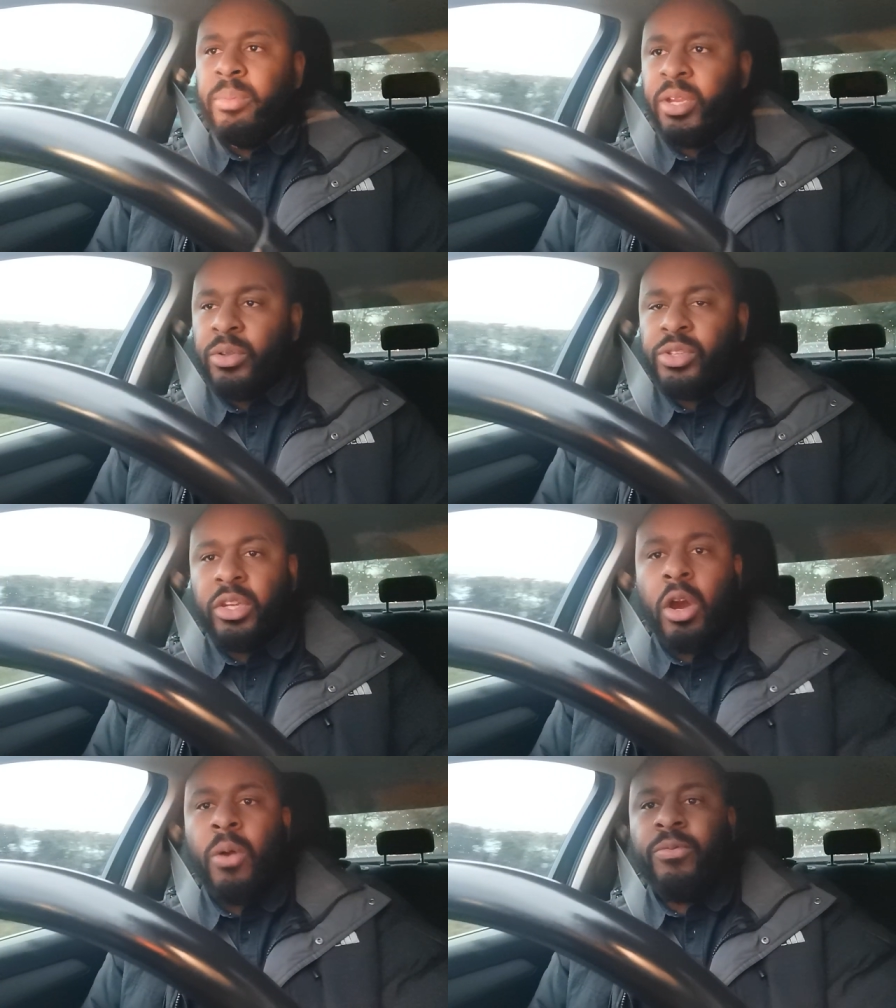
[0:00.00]
be
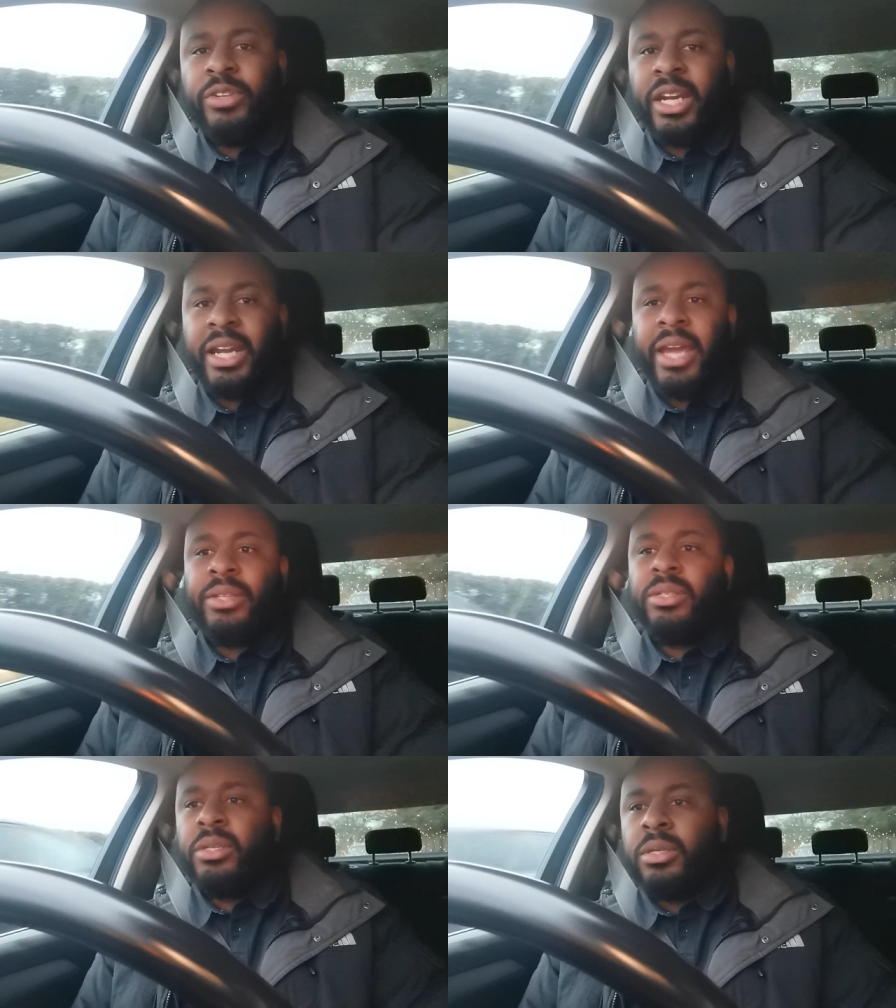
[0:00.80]
unto the hopeful
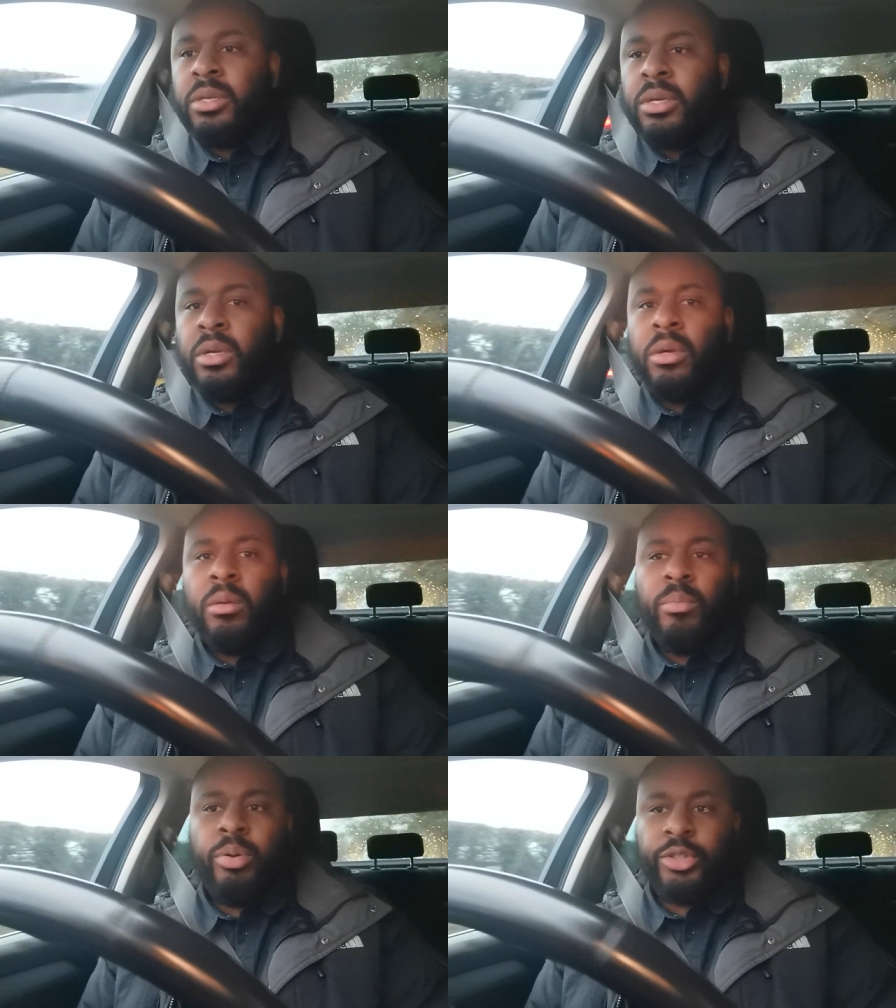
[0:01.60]
elect,
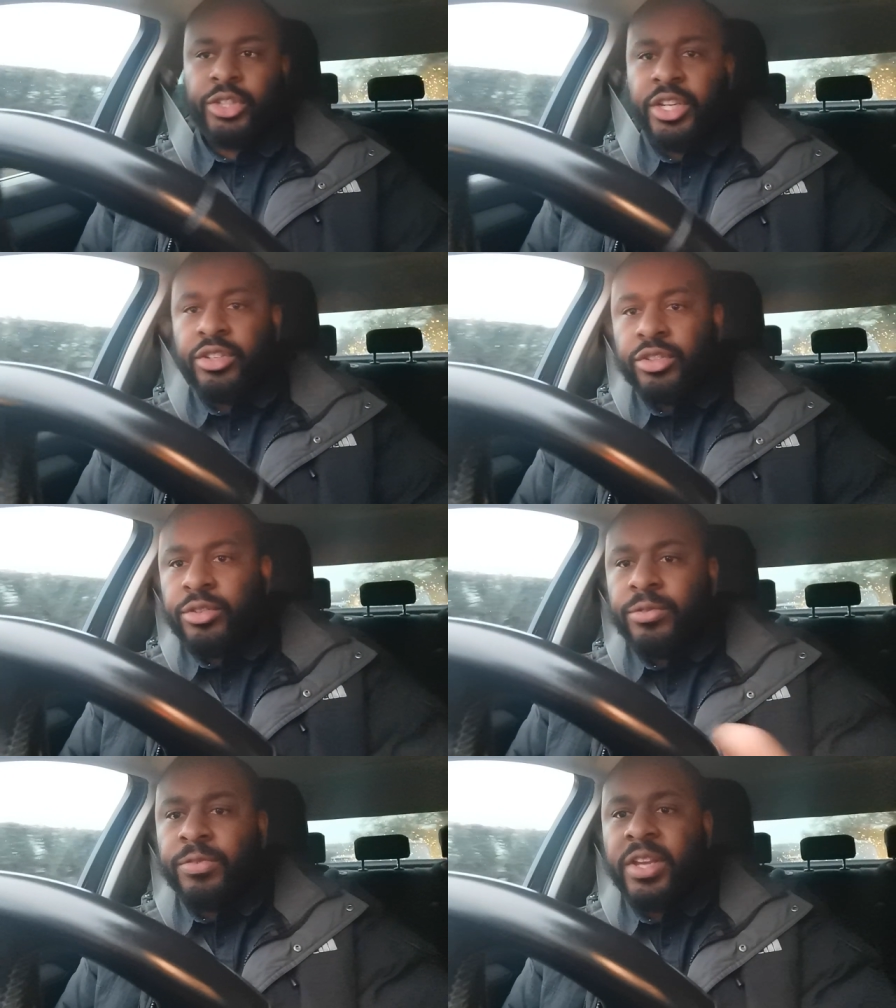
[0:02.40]
pushing this
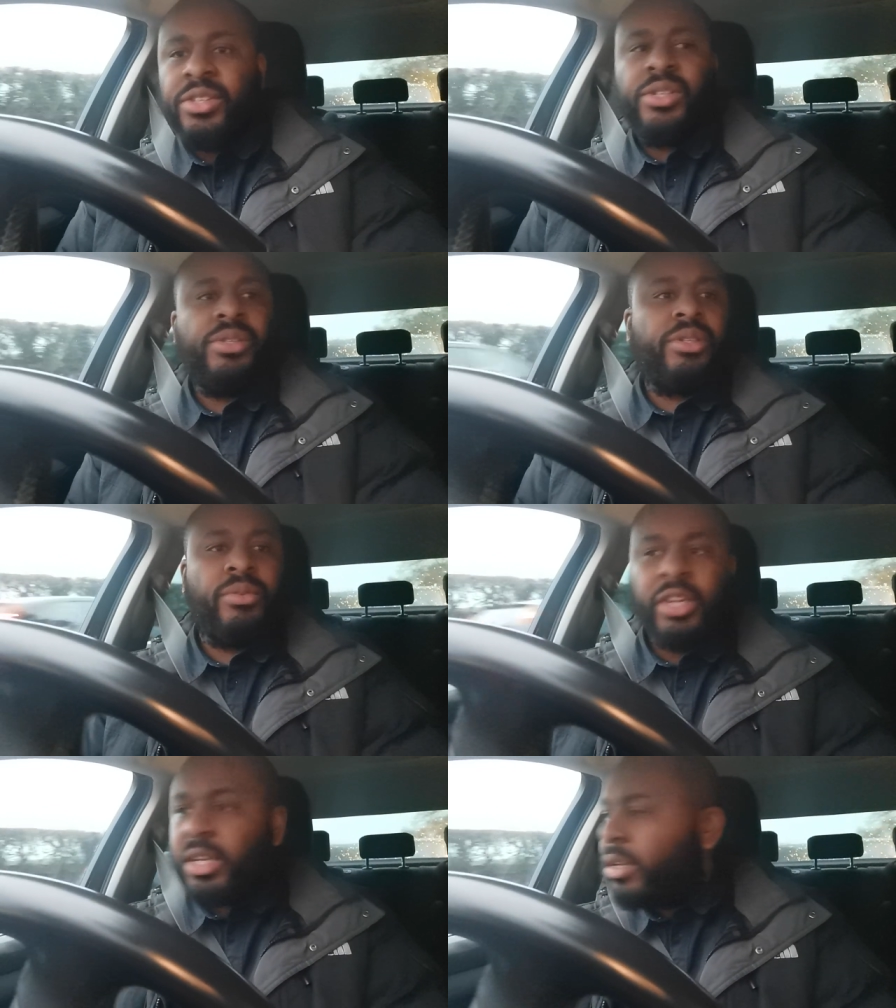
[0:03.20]
truth in
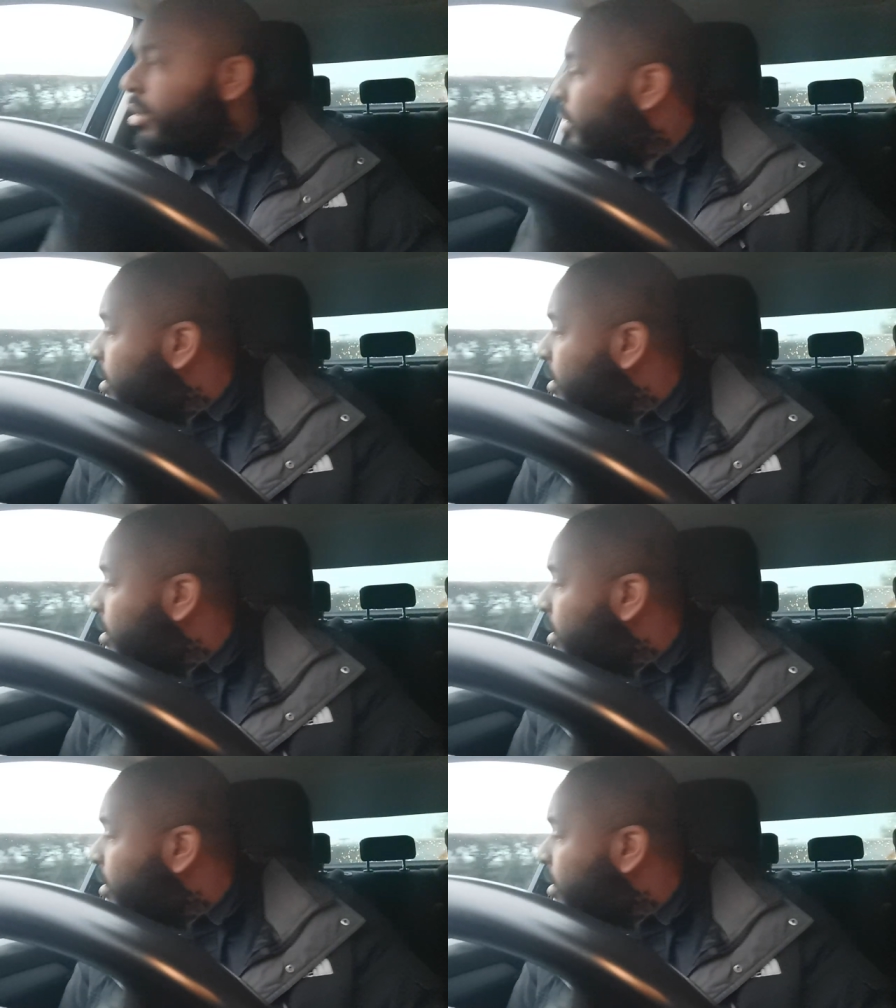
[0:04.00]
sincerity